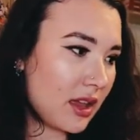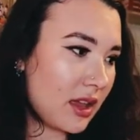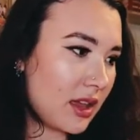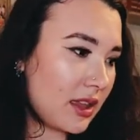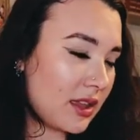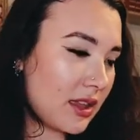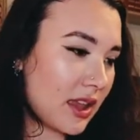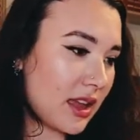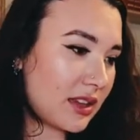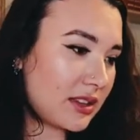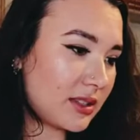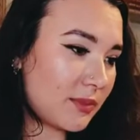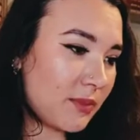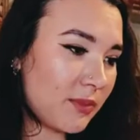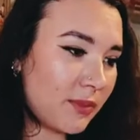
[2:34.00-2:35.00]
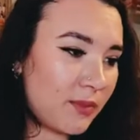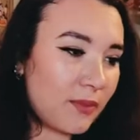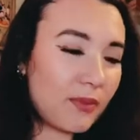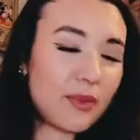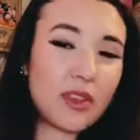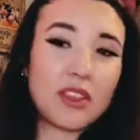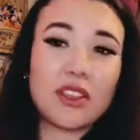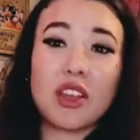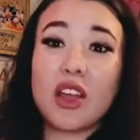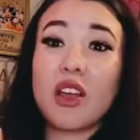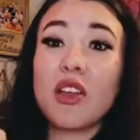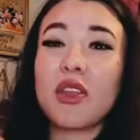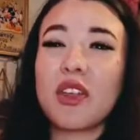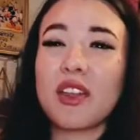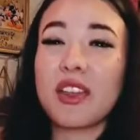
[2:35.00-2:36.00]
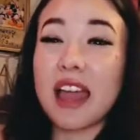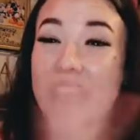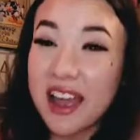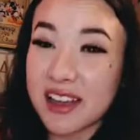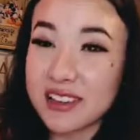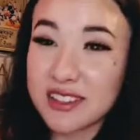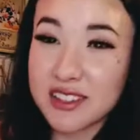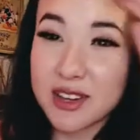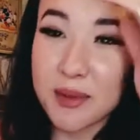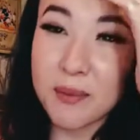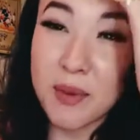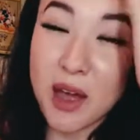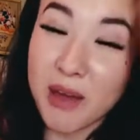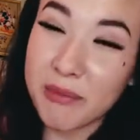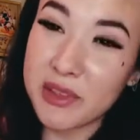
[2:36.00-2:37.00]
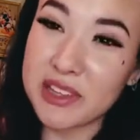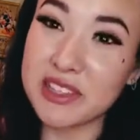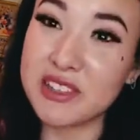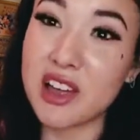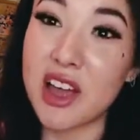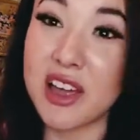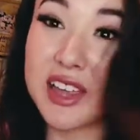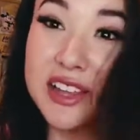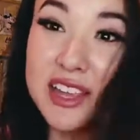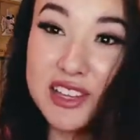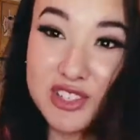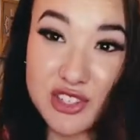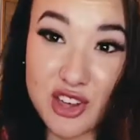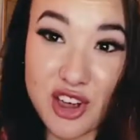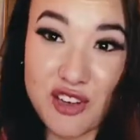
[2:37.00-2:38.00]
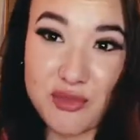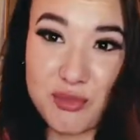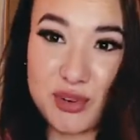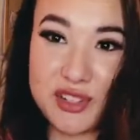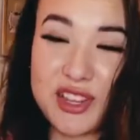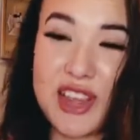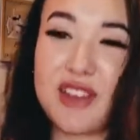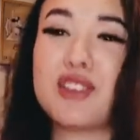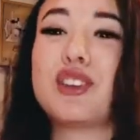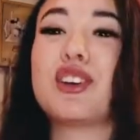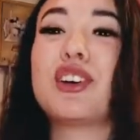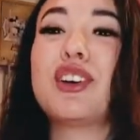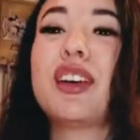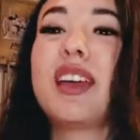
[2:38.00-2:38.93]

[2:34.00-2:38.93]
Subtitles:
Next, the last pop that's not in a soft protector